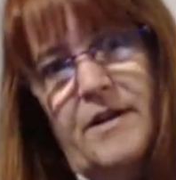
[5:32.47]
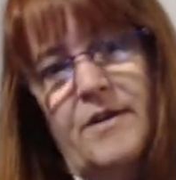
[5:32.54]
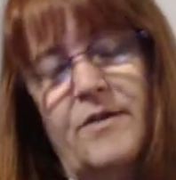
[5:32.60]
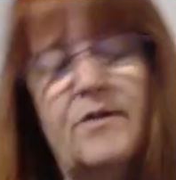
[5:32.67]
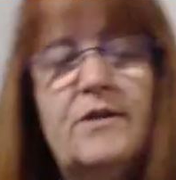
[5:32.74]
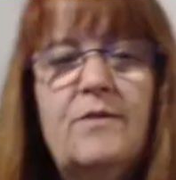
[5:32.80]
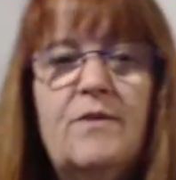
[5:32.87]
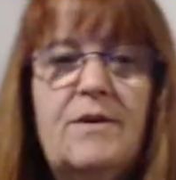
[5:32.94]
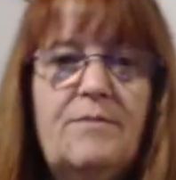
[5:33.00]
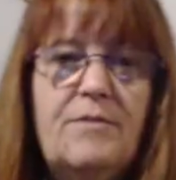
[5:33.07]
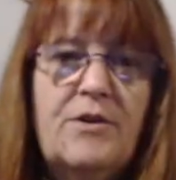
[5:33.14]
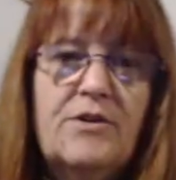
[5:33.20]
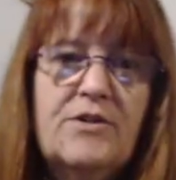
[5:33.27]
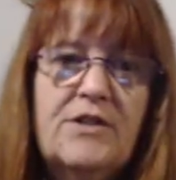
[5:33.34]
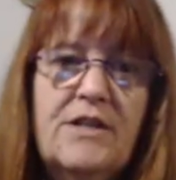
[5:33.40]
and only one
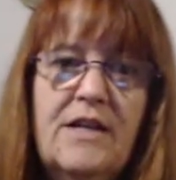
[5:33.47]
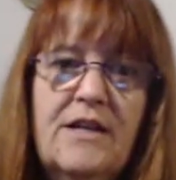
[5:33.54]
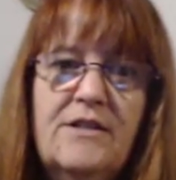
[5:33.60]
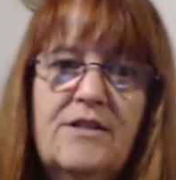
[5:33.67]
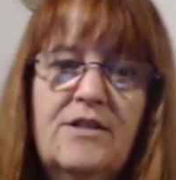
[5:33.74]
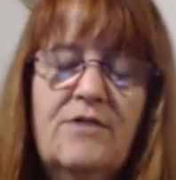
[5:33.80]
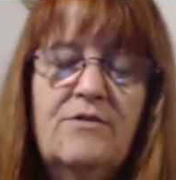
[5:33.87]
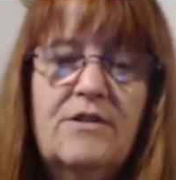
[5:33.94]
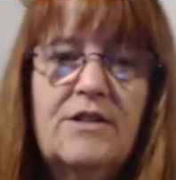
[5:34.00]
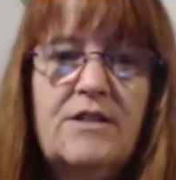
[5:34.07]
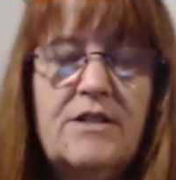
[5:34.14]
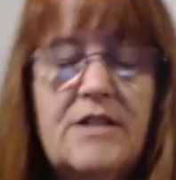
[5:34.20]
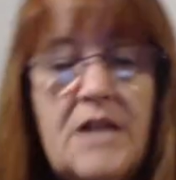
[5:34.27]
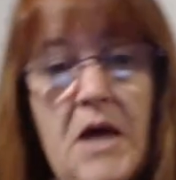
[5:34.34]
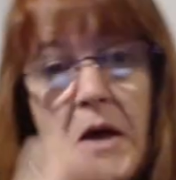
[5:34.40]
person has
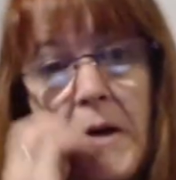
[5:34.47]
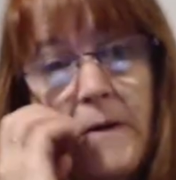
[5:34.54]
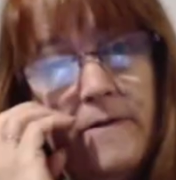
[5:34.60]
noticed.